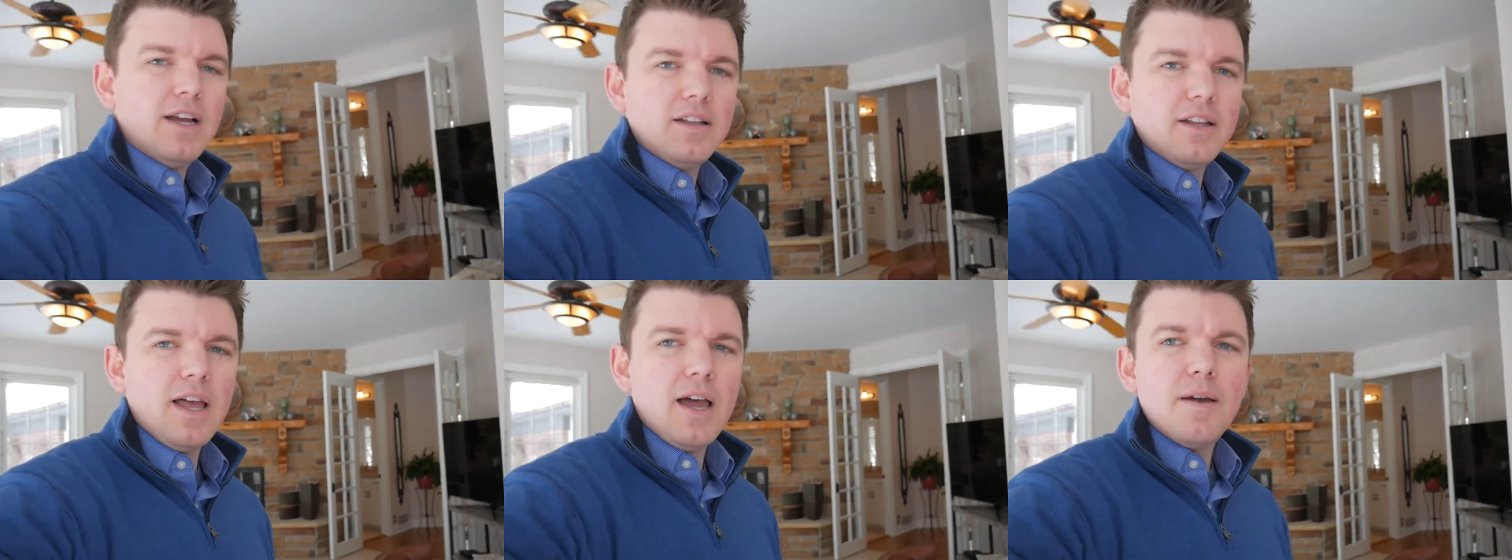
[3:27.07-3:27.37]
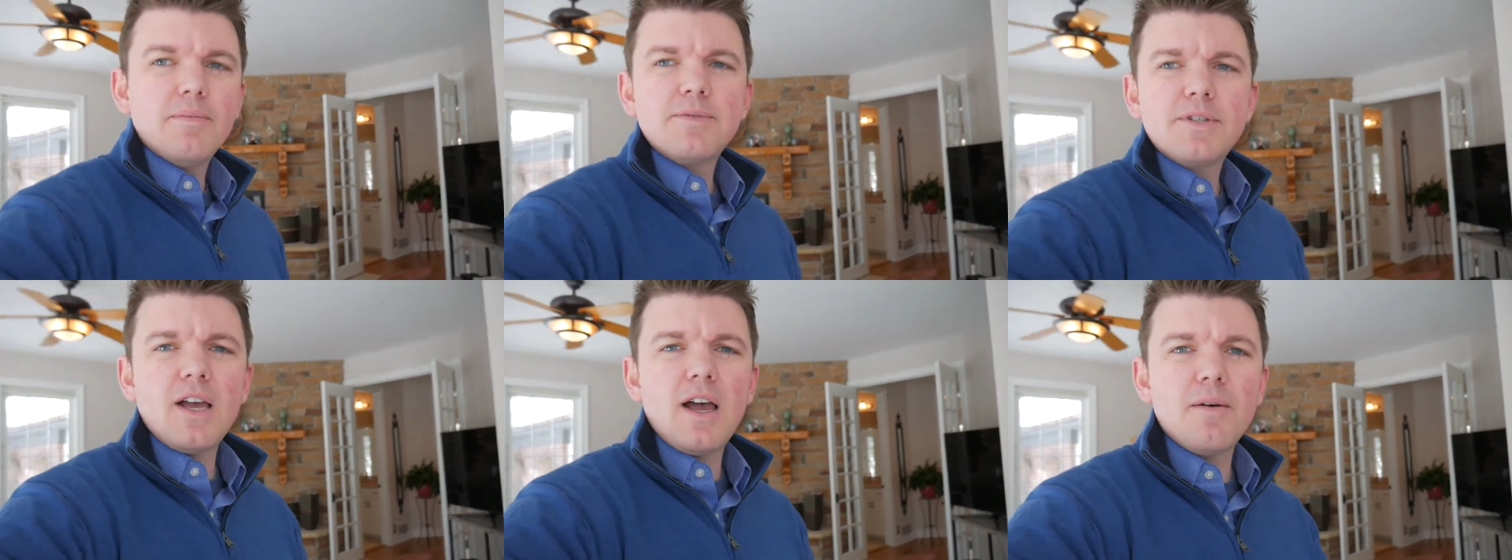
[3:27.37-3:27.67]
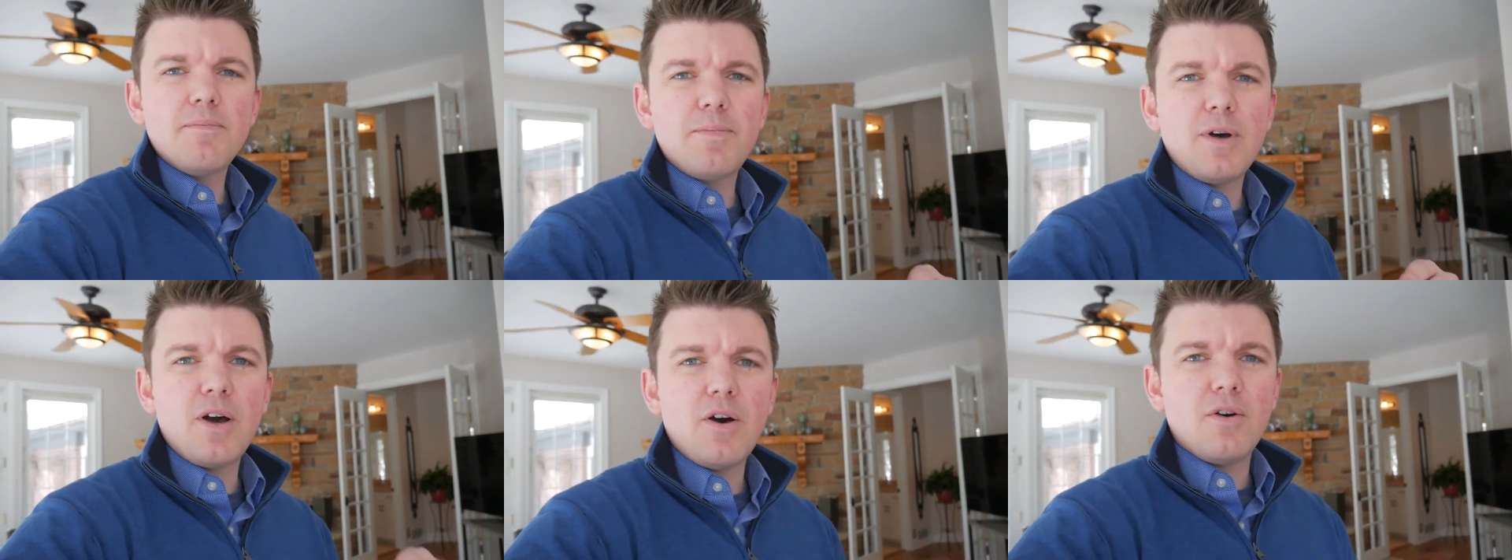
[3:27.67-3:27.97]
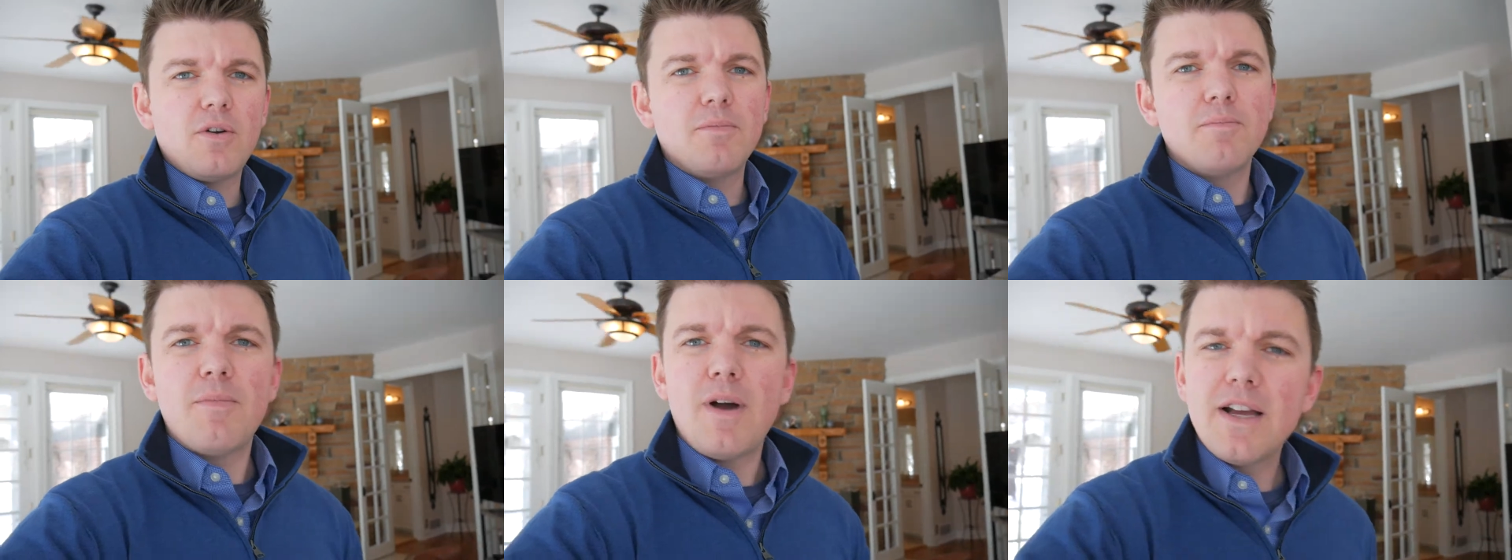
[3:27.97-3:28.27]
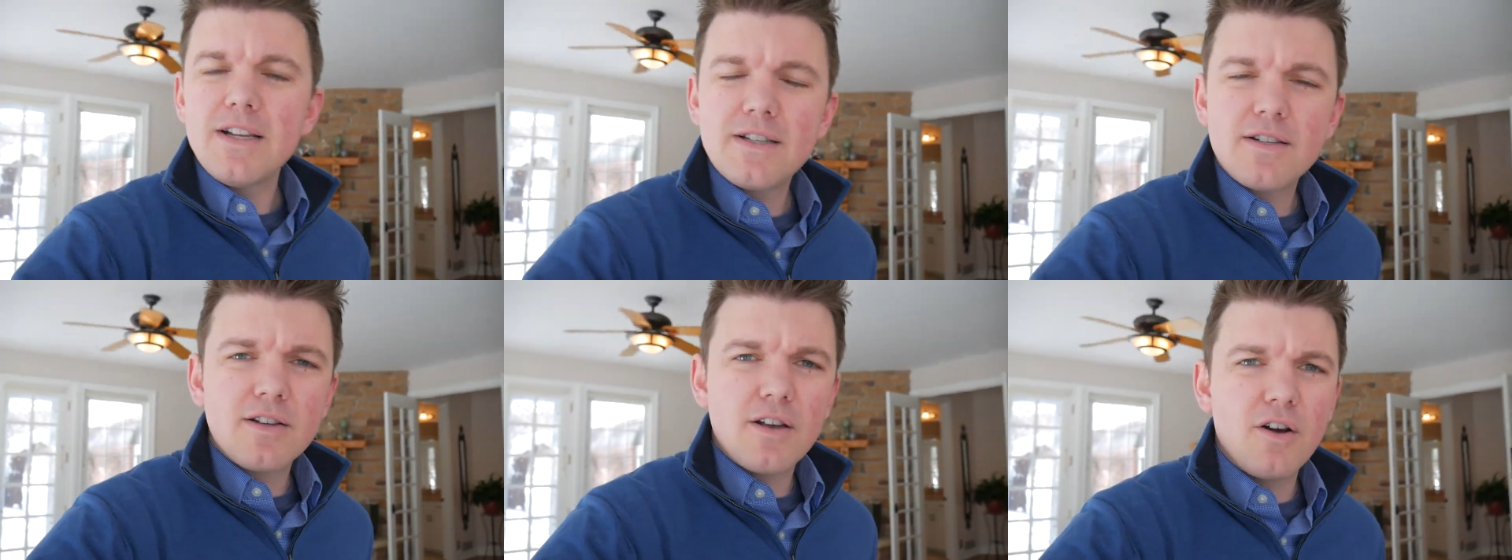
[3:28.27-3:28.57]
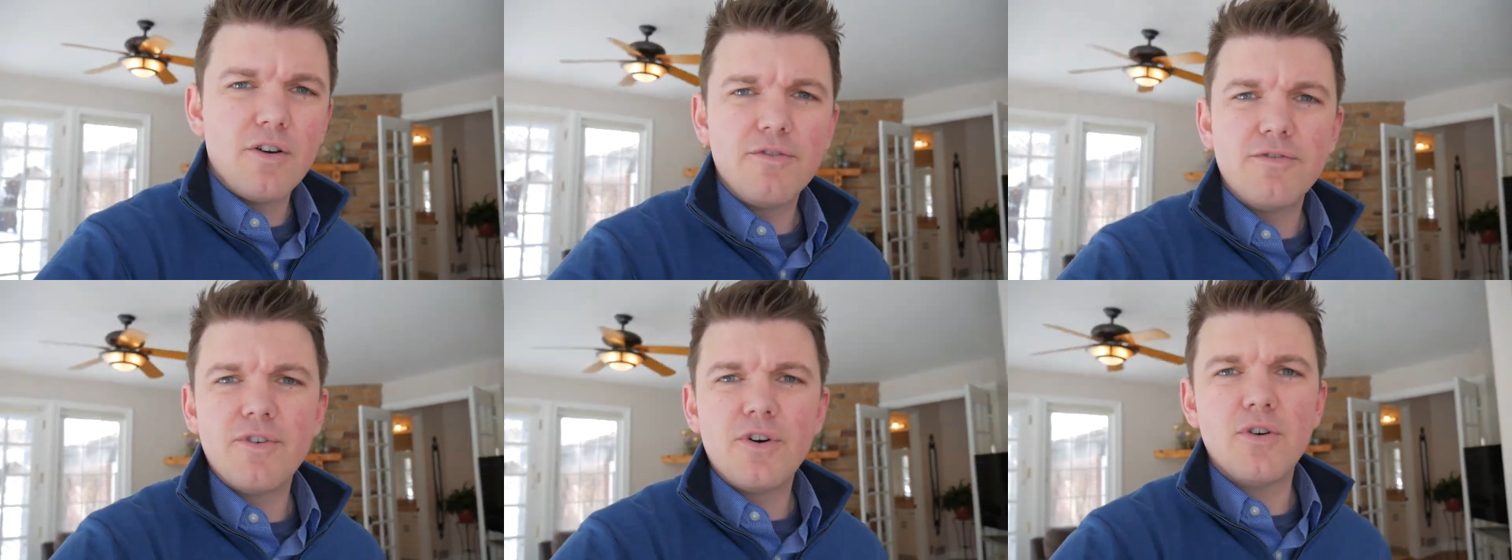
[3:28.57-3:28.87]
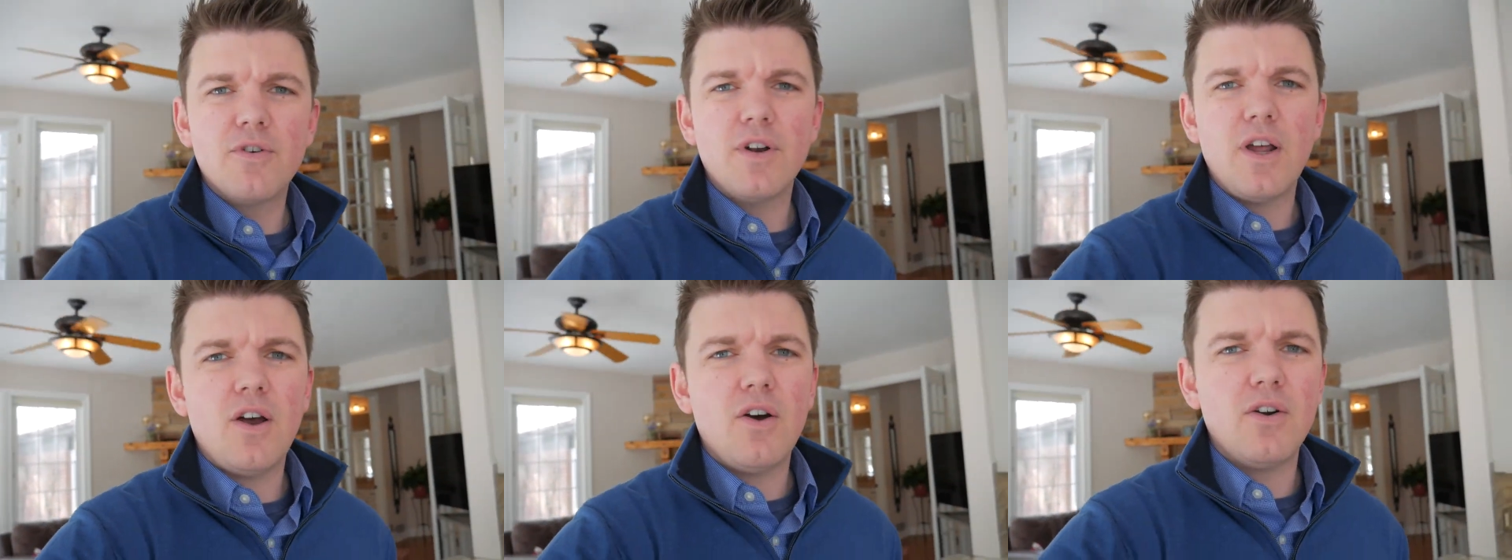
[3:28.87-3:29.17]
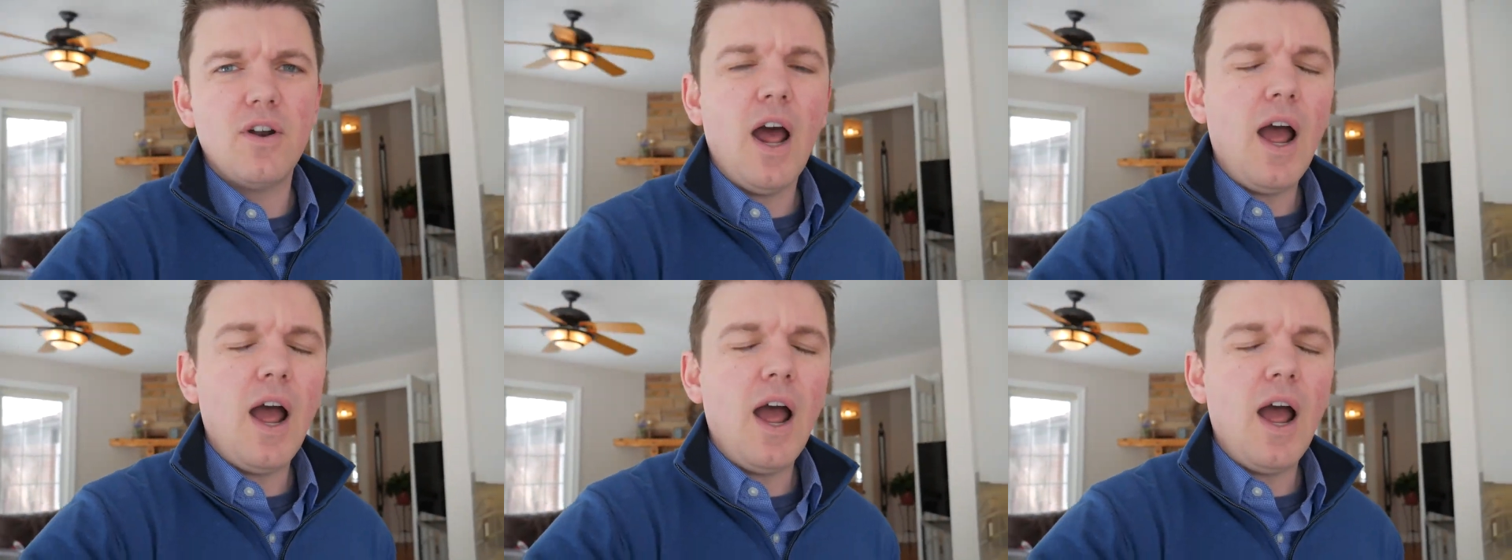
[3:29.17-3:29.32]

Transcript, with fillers: laptop out, my cell phone out.